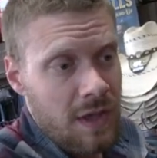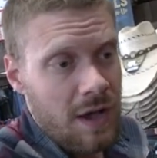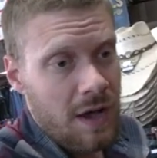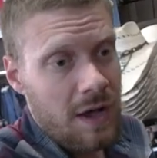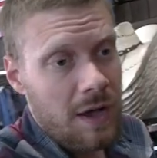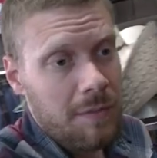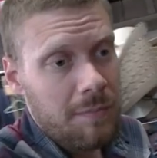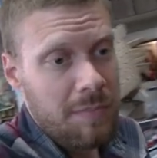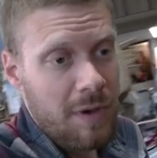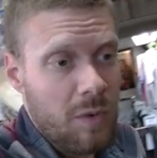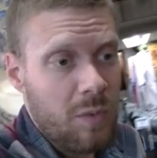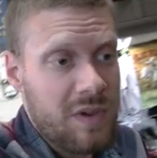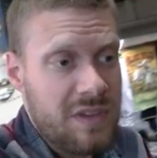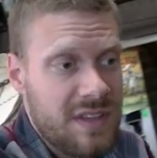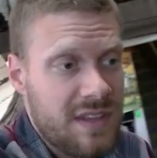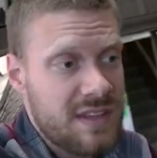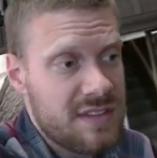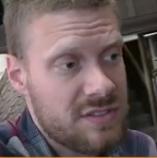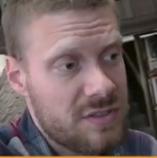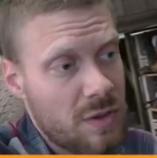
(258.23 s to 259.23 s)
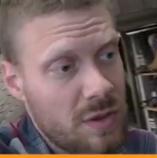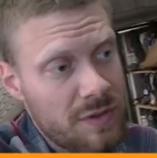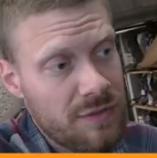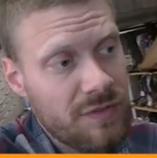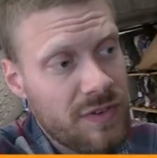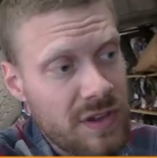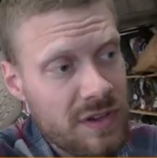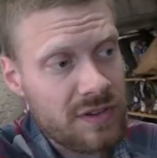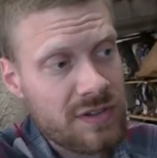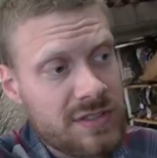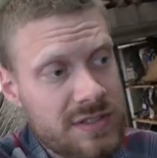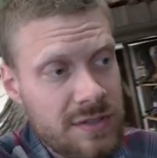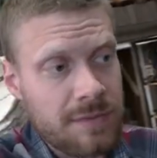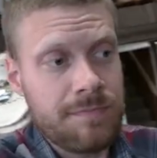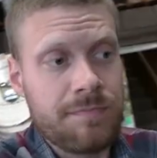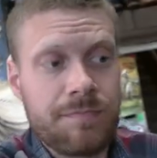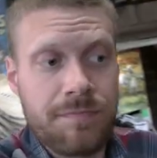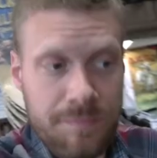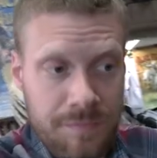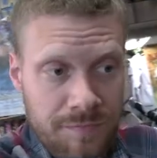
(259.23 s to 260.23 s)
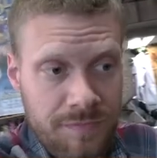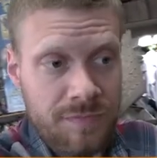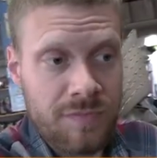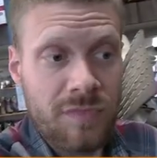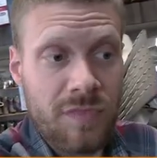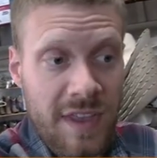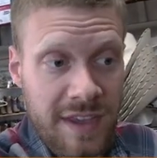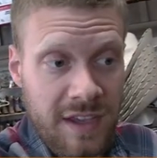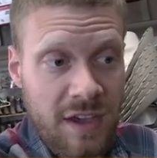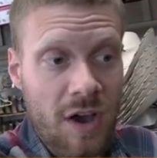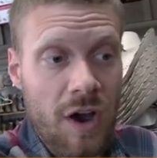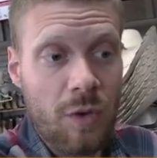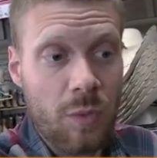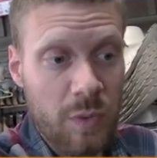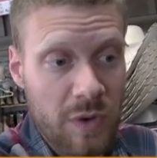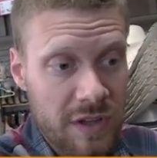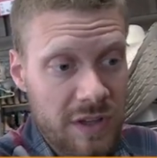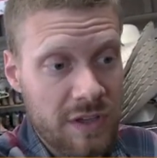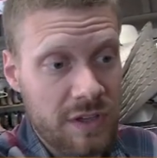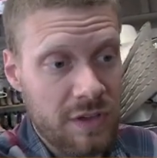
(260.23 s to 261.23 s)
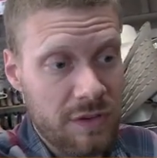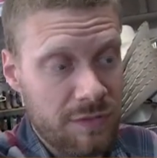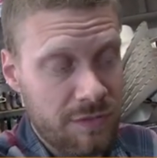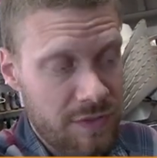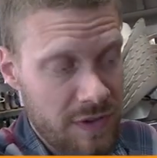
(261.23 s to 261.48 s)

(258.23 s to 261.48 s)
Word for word: um, but with the insole it feels like a really good